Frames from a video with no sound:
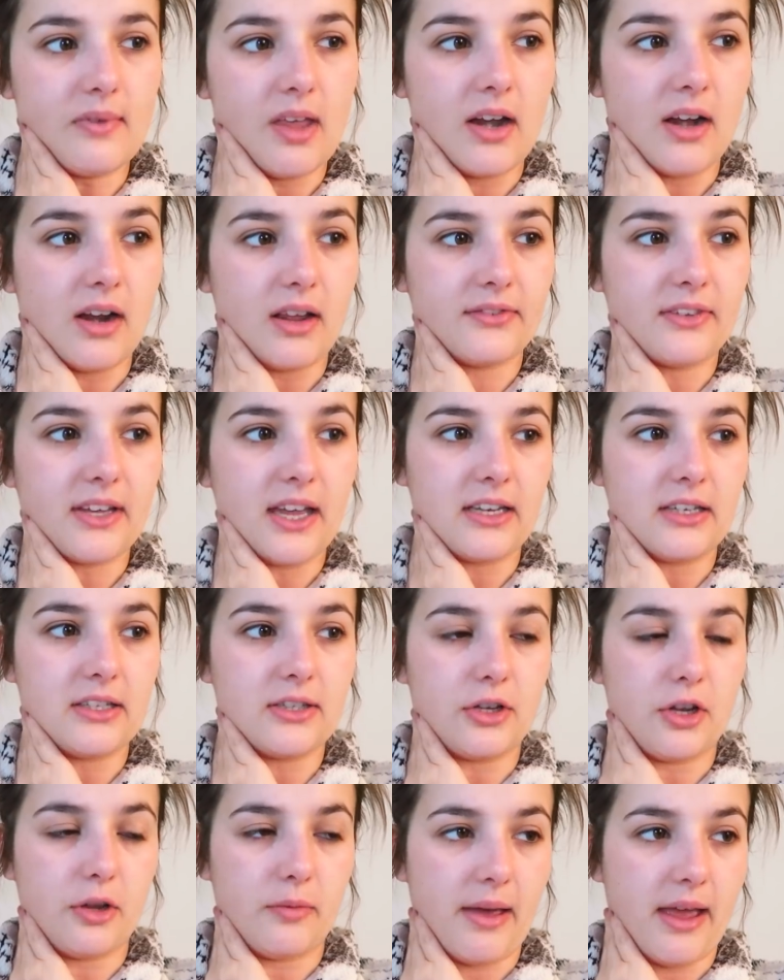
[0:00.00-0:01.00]
and I've
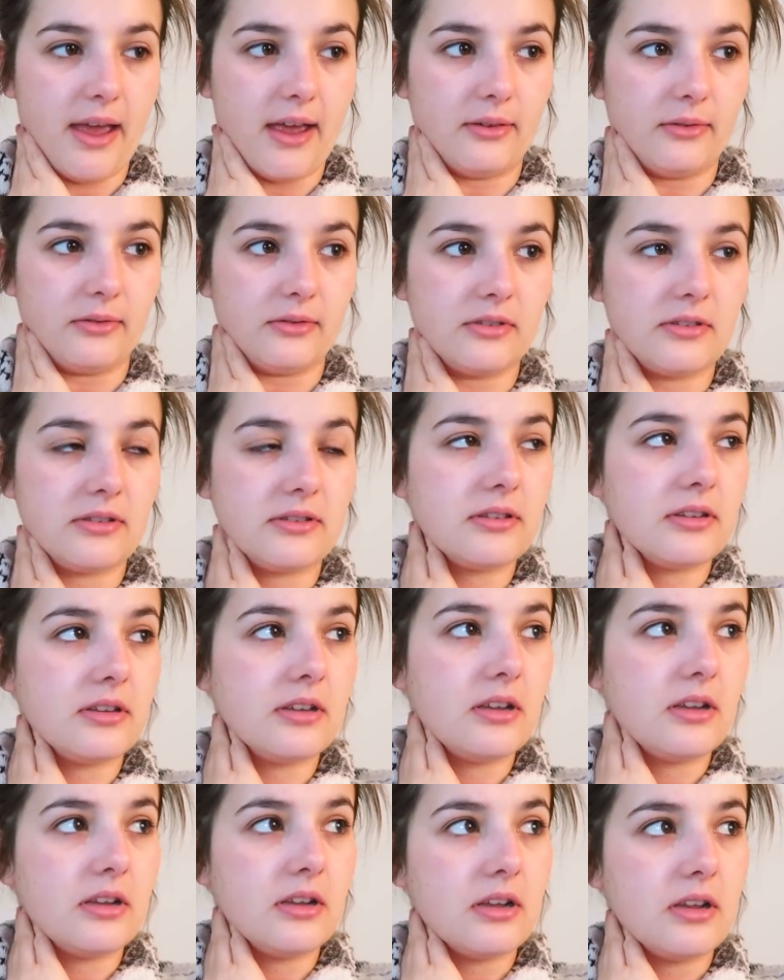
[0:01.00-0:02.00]
gained 2 pounds,
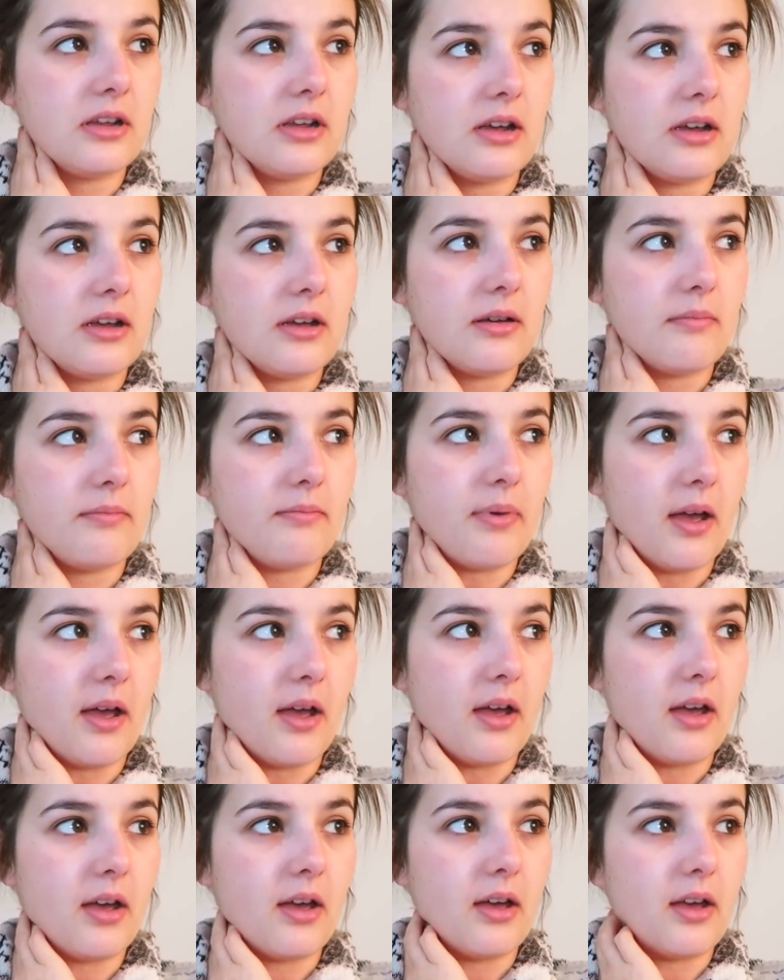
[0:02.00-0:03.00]

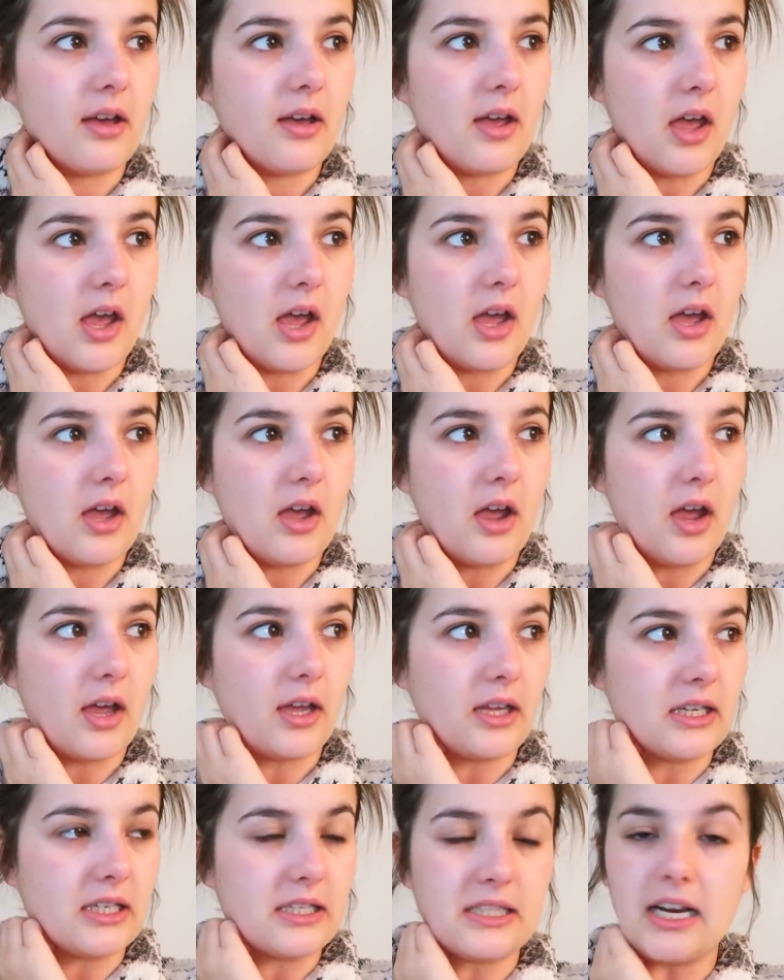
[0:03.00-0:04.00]
but I
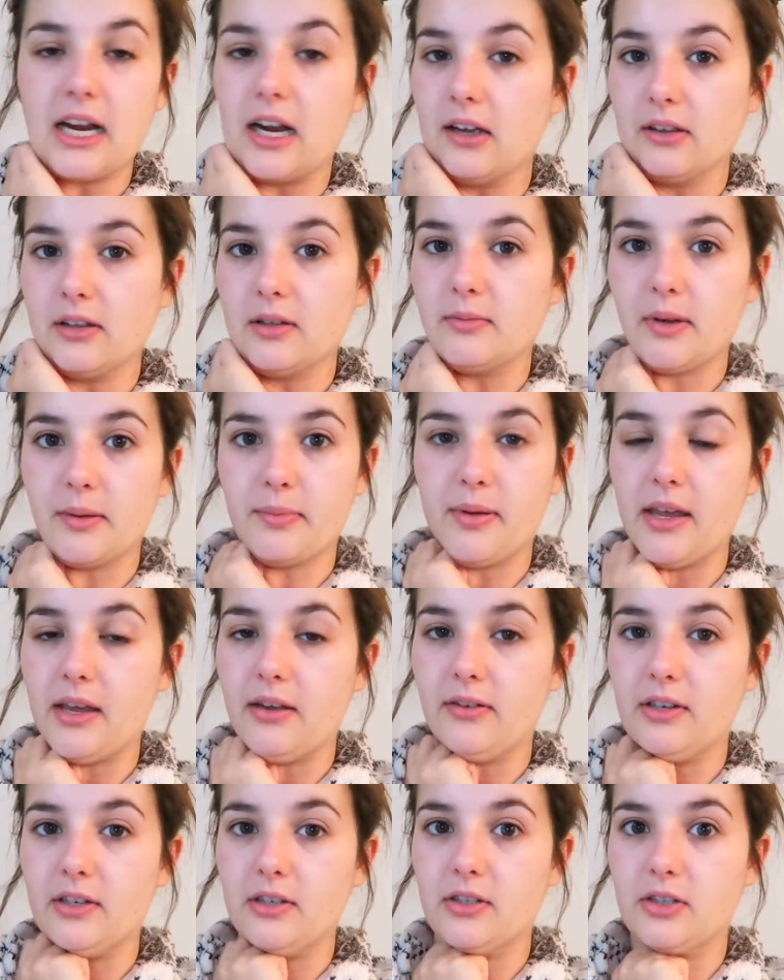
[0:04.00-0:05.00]
can tell that my
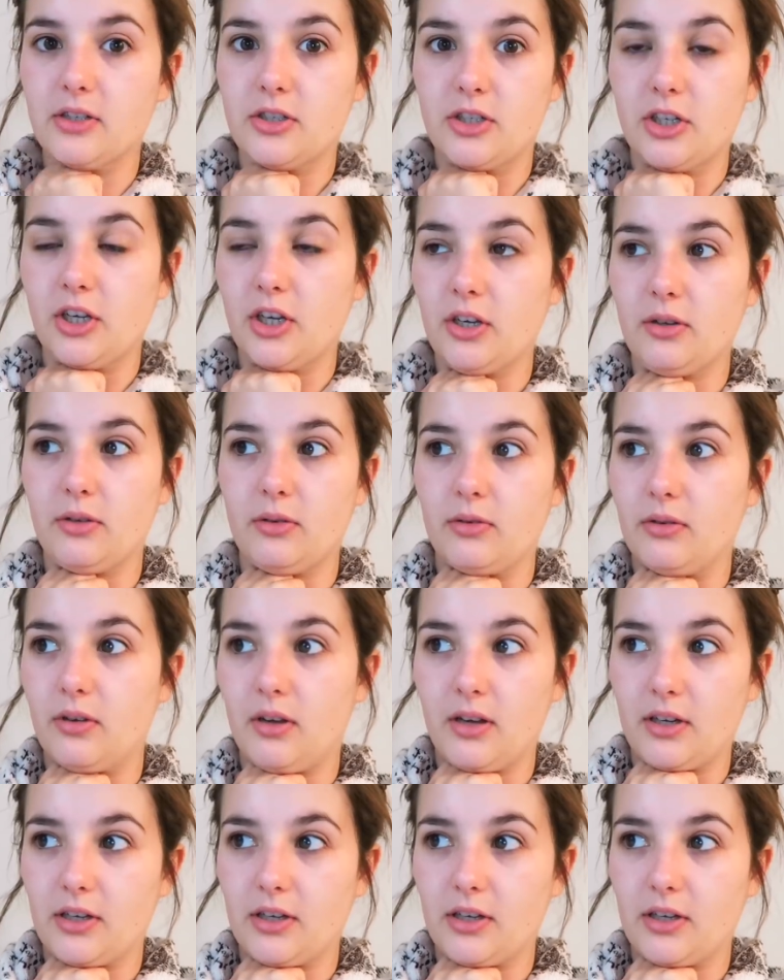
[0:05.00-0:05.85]
period's due.